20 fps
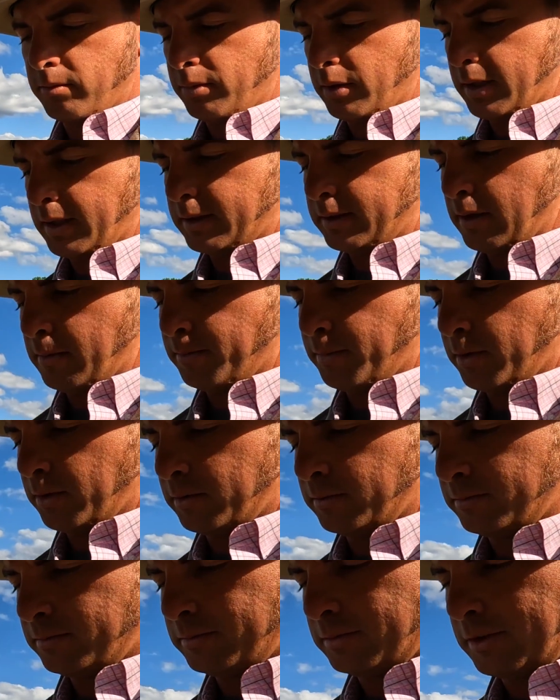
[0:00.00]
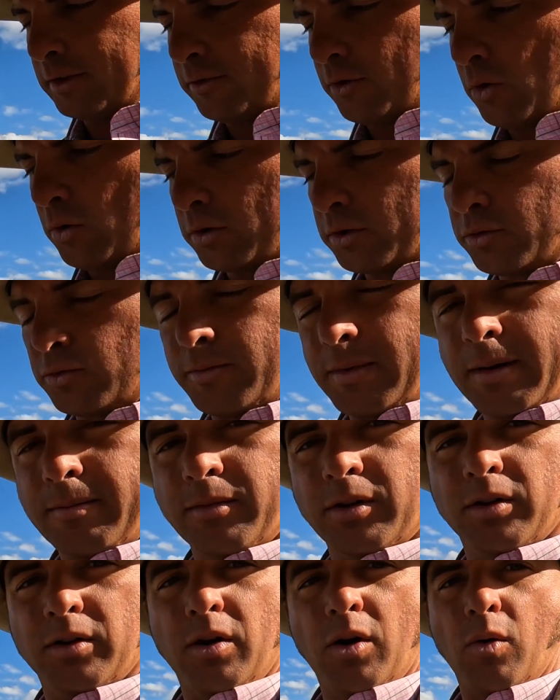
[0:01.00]
pretty simple. Of course,
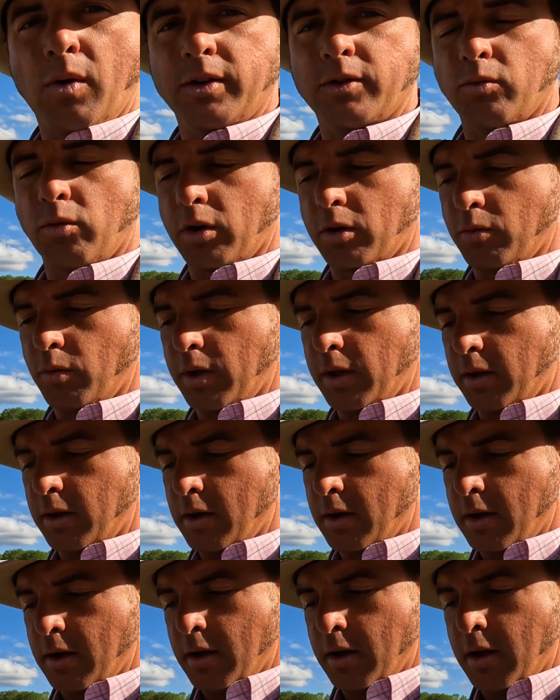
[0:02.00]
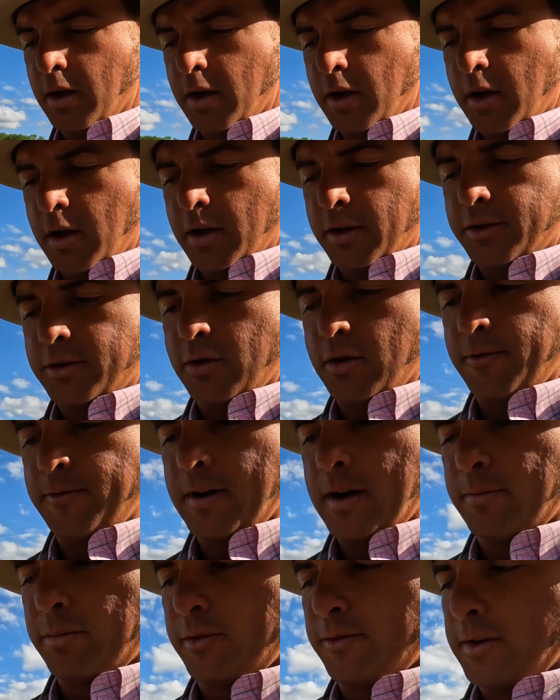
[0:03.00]
remember, always work with
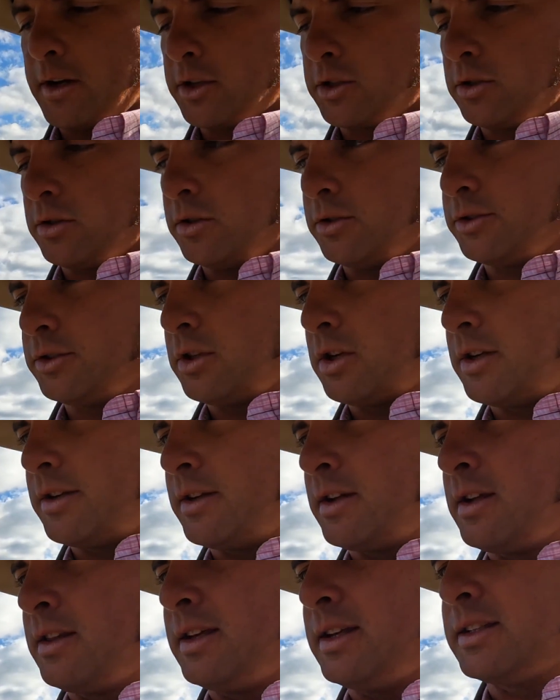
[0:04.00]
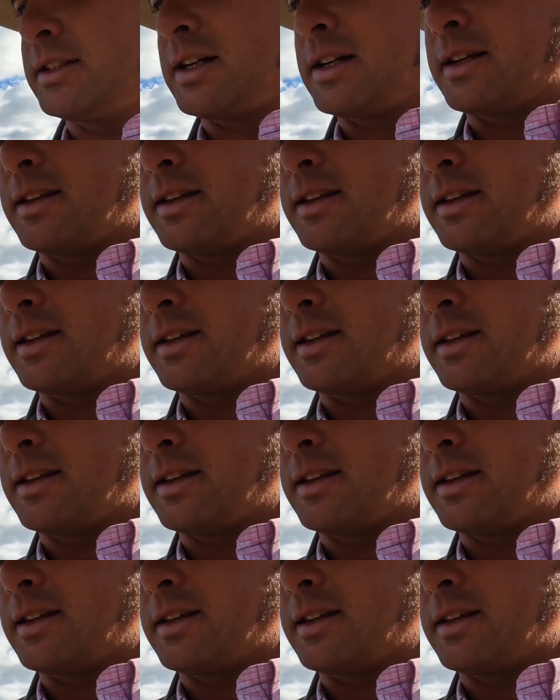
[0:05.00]
certified professionals on these kind